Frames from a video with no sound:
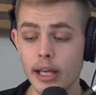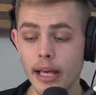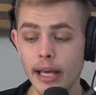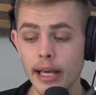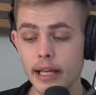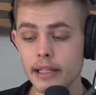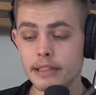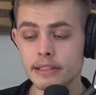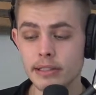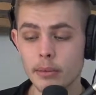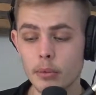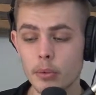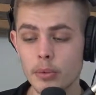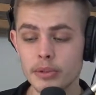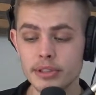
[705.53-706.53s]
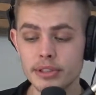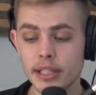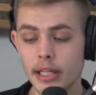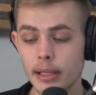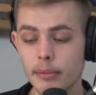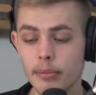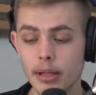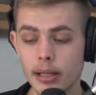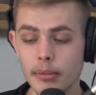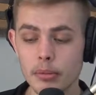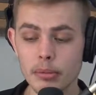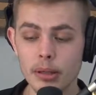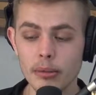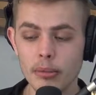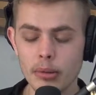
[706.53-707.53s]
And someone would say blah blah
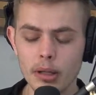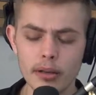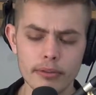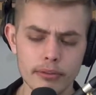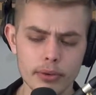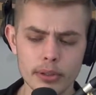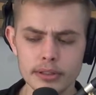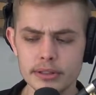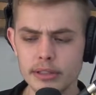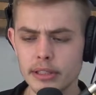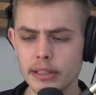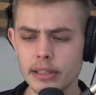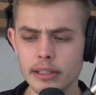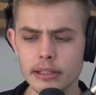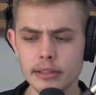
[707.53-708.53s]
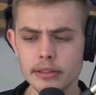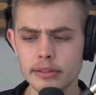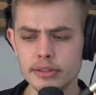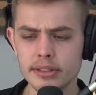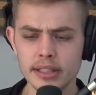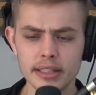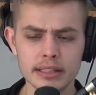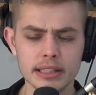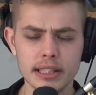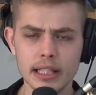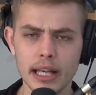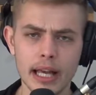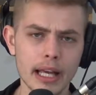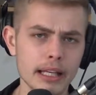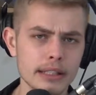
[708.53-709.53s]
blah blah blah
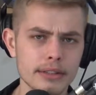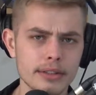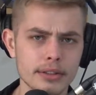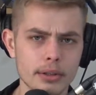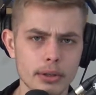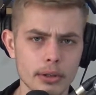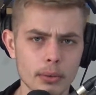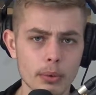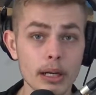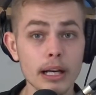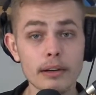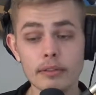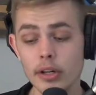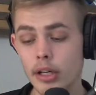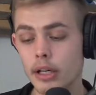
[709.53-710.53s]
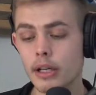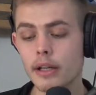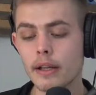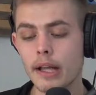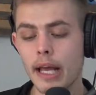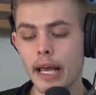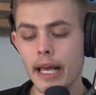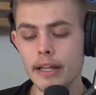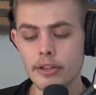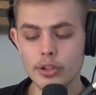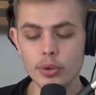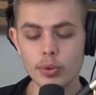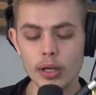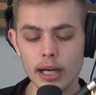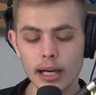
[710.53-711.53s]
1468 or whatever. And
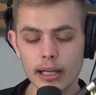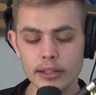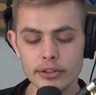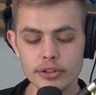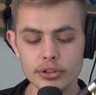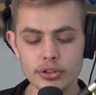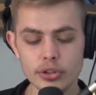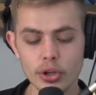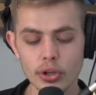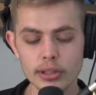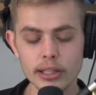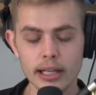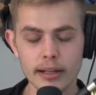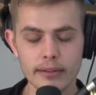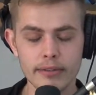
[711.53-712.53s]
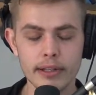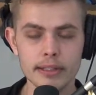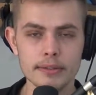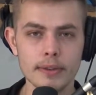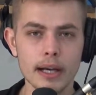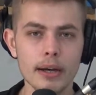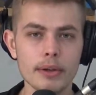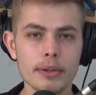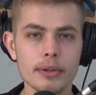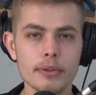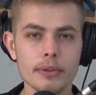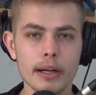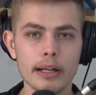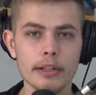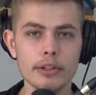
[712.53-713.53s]
you kind of just took that at face value,
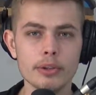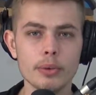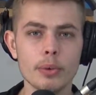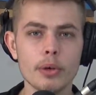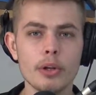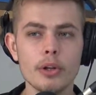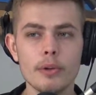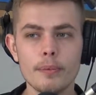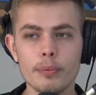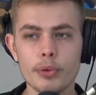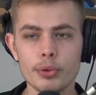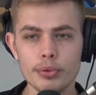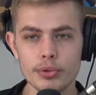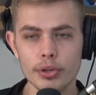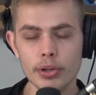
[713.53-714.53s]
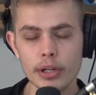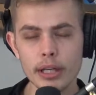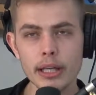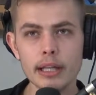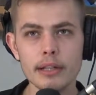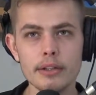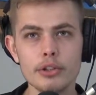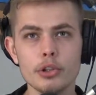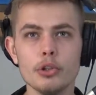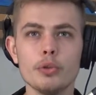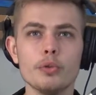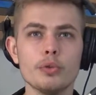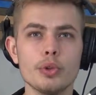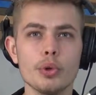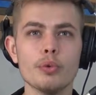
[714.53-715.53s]
right? You you took it,
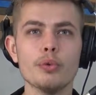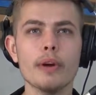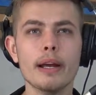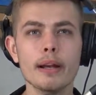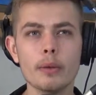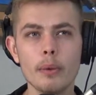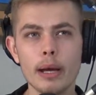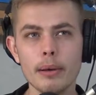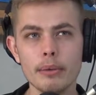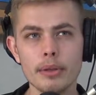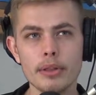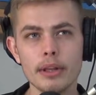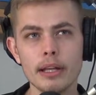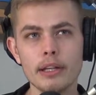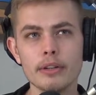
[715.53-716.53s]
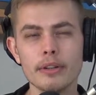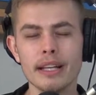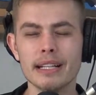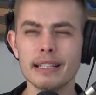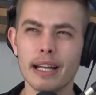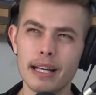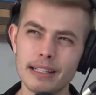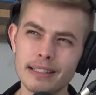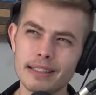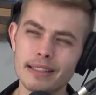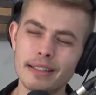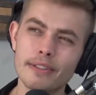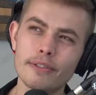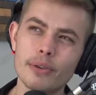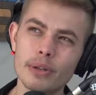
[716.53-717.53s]
you you ran away with it. You're like that
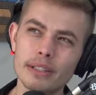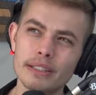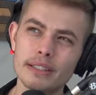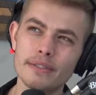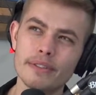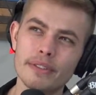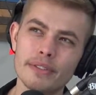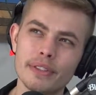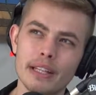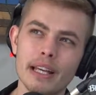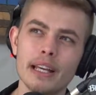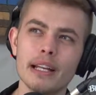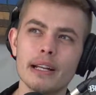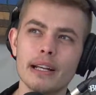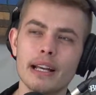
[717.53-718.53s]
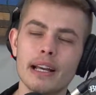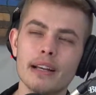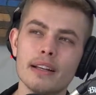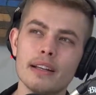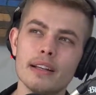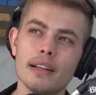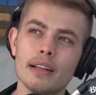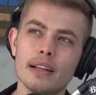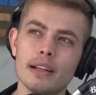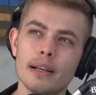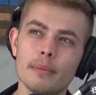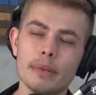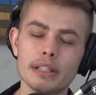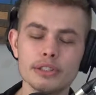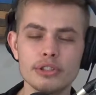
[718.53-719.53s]
1458. I
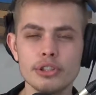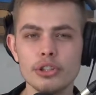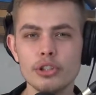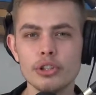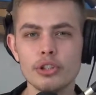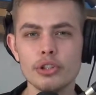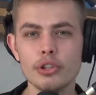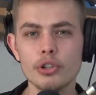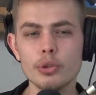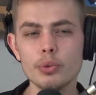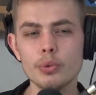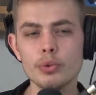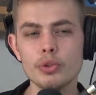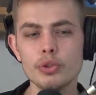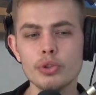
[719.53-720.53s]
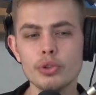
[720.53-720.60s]
because you